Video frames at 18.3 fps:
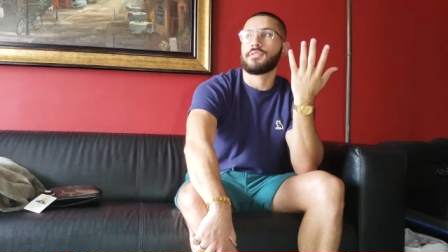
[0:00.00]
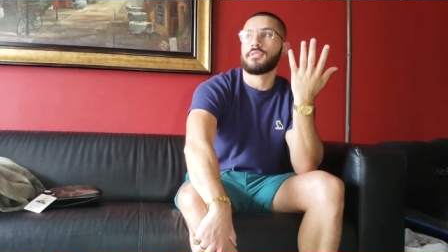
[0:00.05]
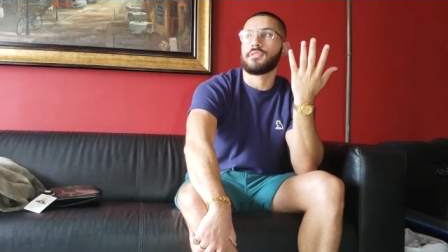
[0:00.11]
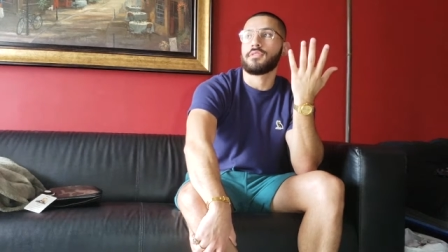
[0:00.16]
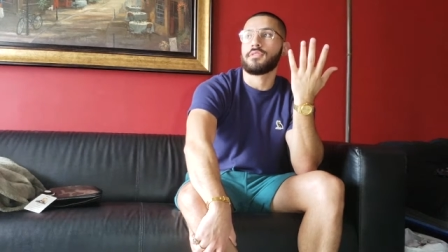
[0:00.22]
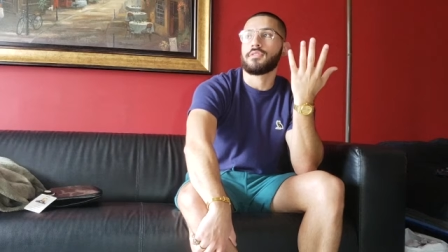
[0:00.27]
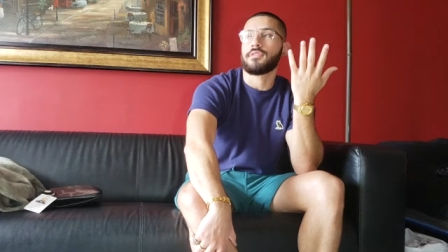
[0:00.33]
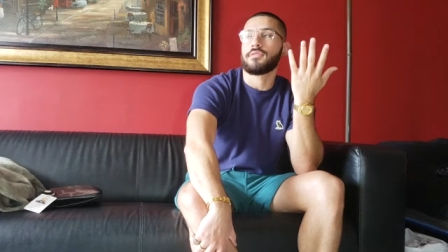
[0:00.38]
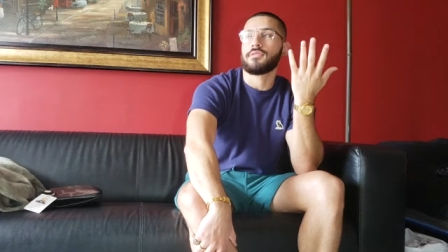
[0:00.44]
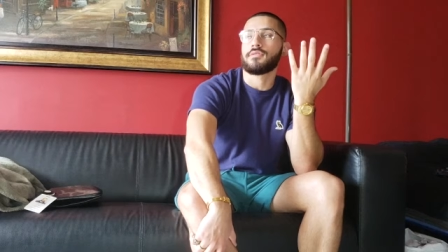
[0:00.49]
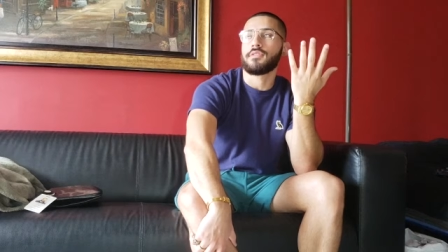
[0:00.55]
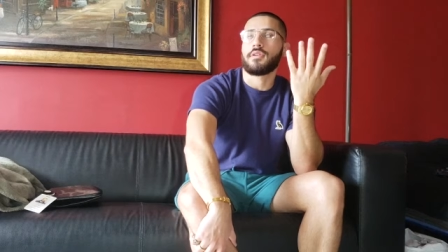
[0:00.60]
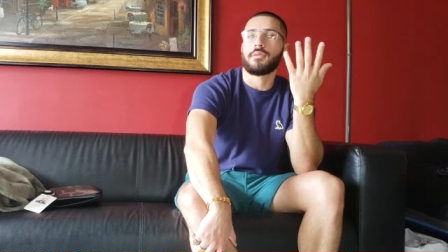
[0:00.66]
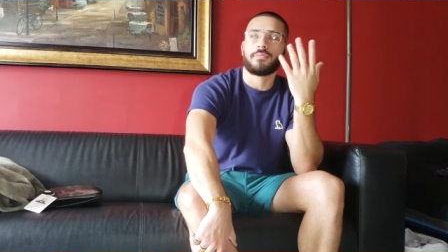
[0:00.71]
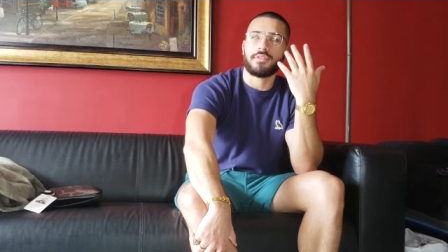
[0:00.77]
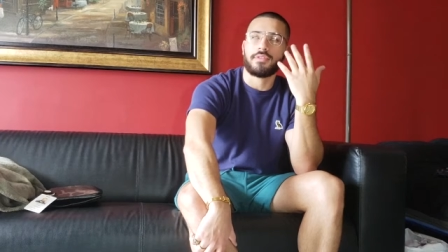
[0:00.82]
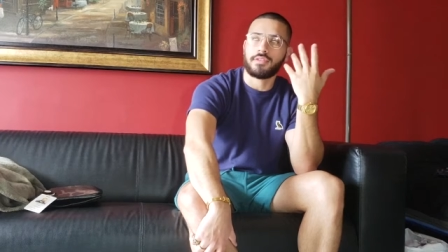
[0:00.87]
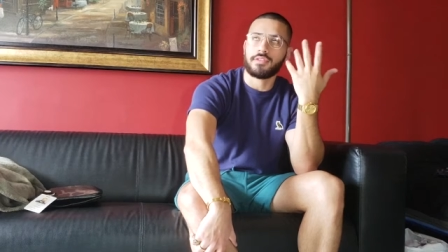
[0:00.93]
of I
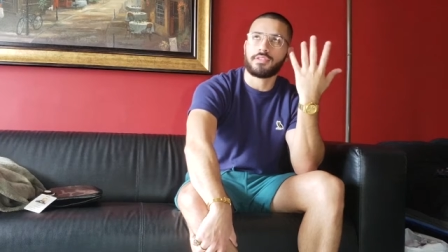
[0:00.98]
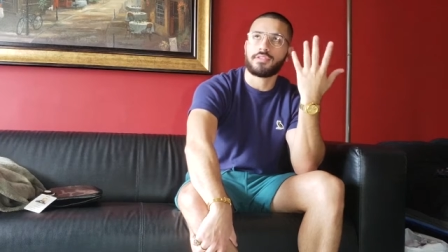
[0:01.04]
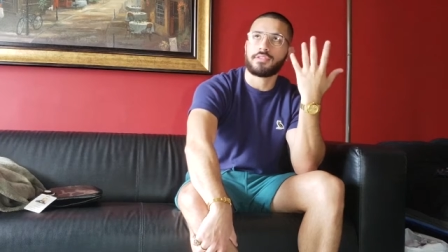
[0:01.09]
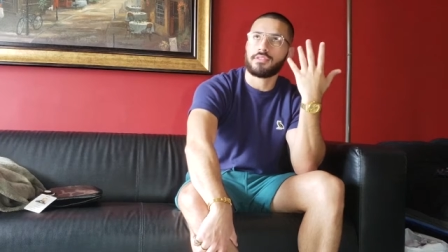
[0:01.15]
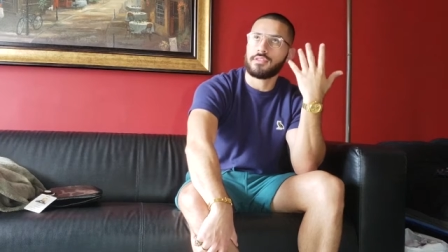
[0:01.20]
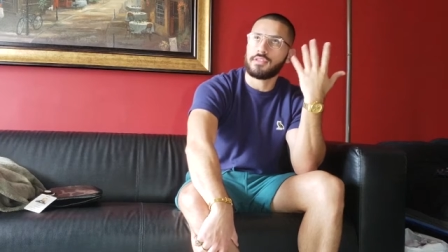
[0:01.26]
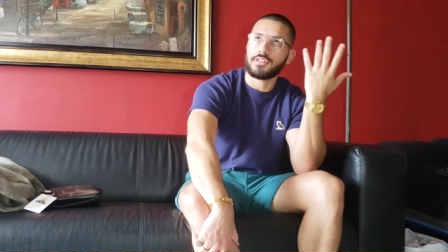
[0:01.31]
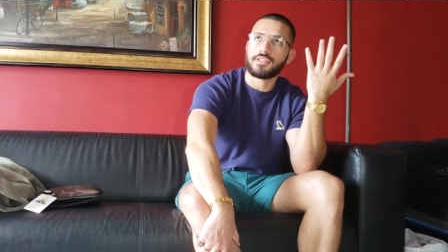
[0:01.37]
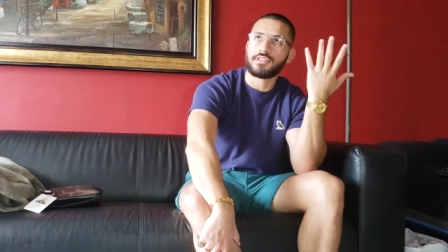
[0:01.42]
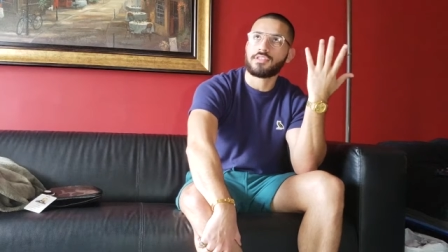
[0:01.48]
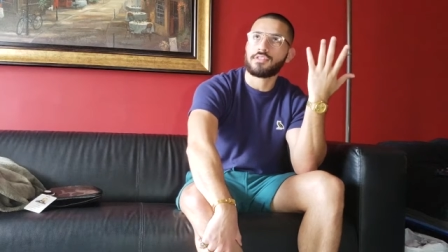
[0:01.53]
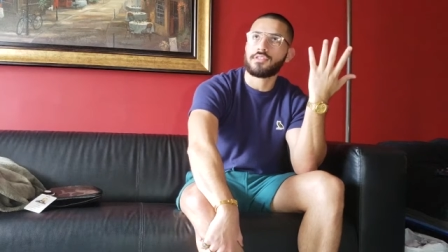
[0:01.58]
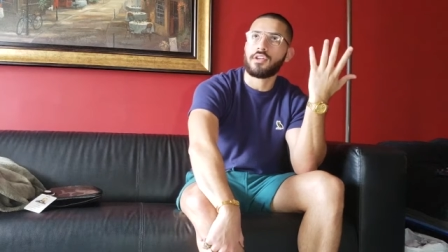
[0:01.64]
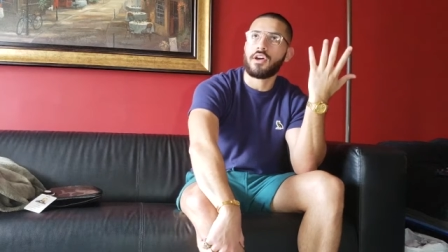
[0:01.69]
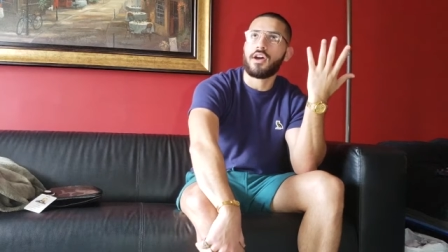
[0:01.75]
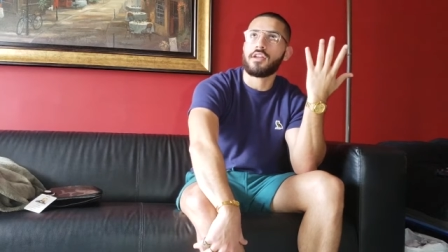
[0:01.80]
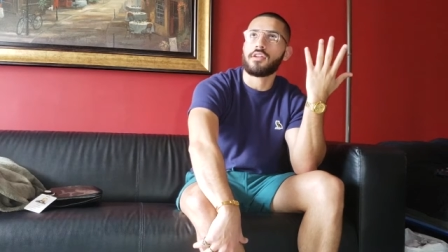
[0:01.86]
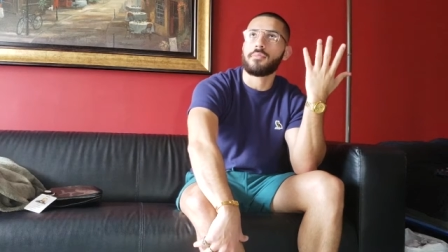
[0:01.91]
mean, this this
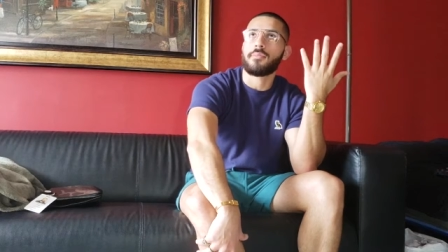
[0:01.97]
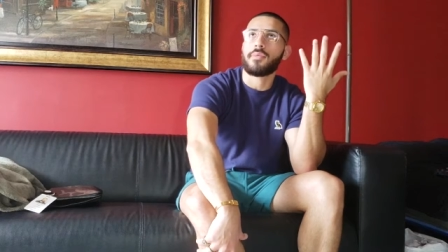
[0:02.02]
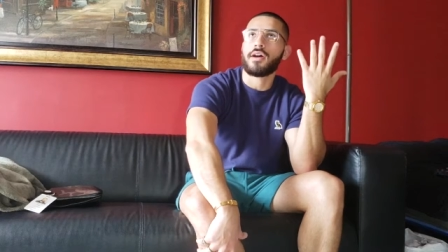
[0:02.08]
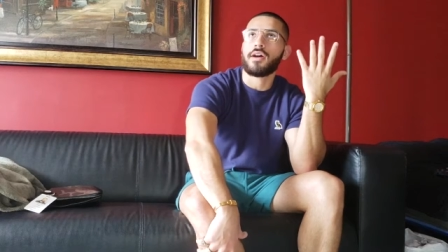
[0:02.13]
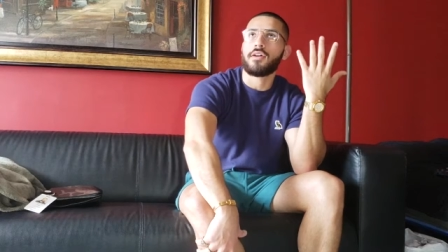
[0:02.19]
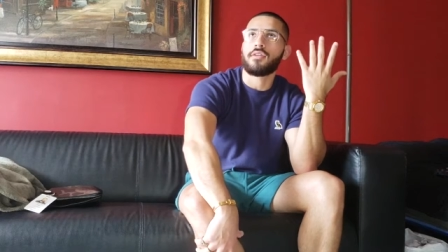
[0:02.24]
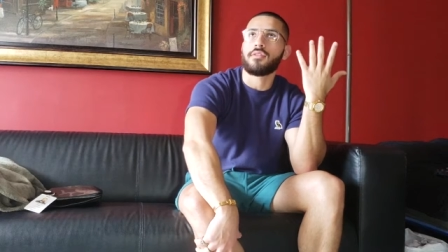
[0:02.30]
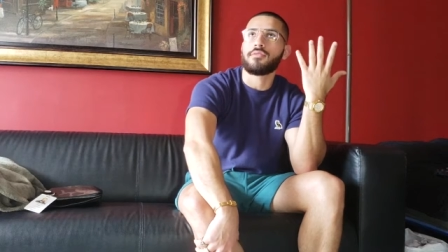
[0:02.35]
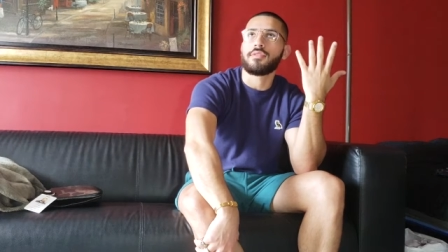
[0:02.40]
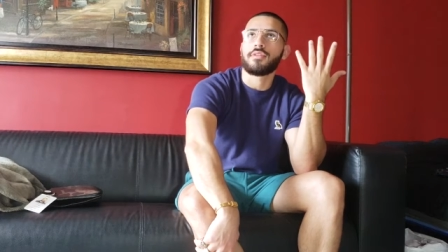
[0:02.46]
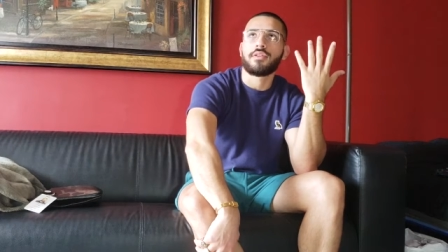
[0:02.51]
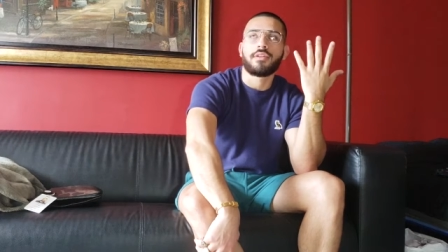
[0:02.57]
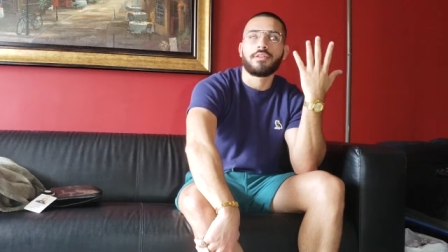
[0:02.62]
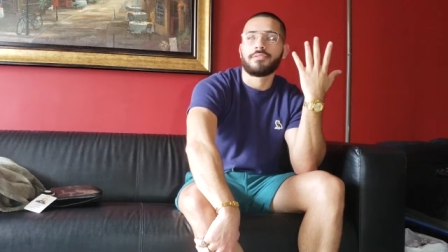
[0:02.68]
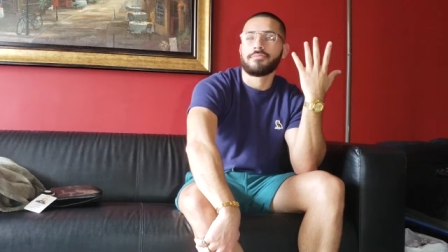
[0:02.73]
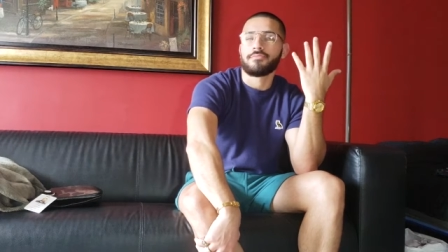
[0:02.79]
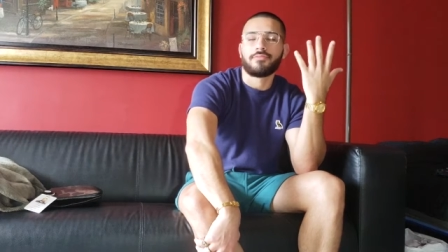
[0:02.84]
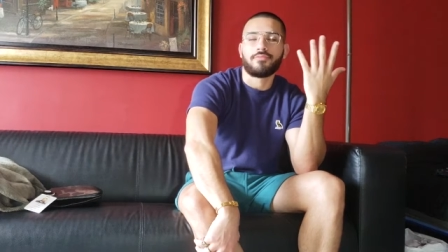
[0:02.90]
thought about
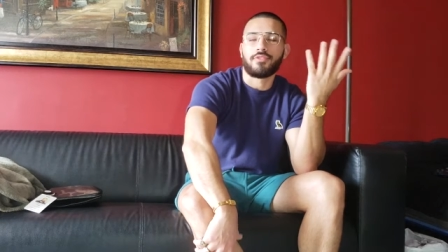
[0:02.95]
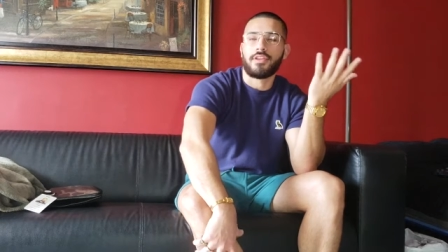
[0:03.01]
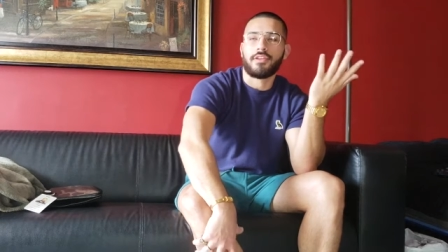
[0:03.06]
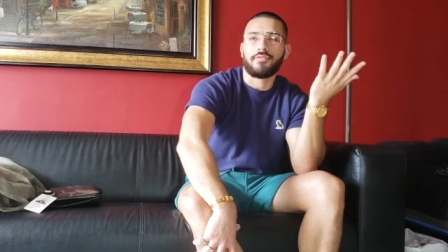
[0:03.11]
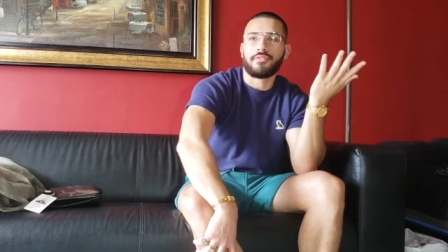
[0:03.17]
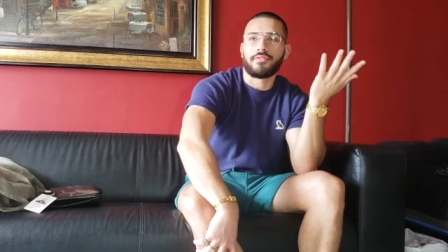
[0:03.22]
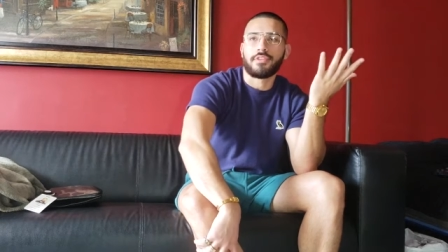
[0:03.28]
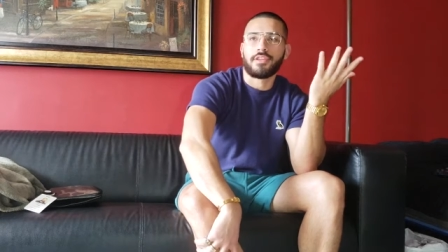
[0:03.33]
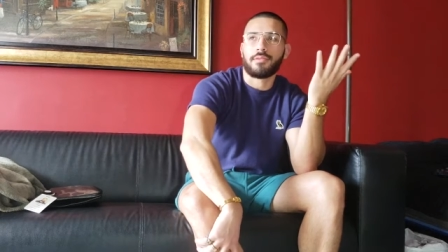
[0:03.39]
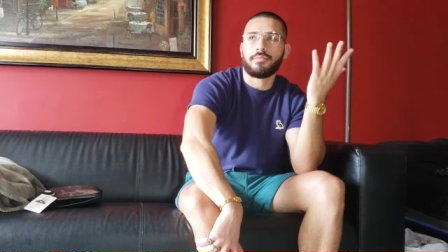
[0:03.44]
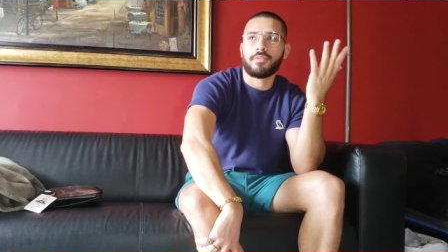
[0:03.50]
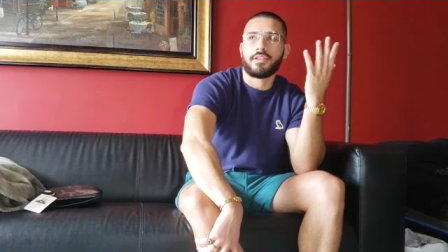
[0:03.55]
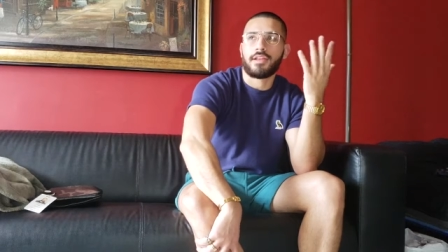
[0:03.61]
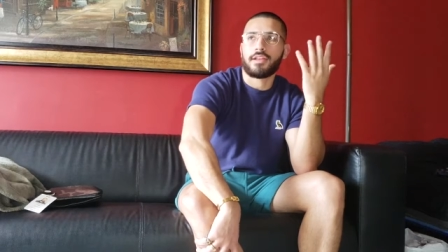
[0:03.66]
whatever. Yeah, mm-hmm. get me?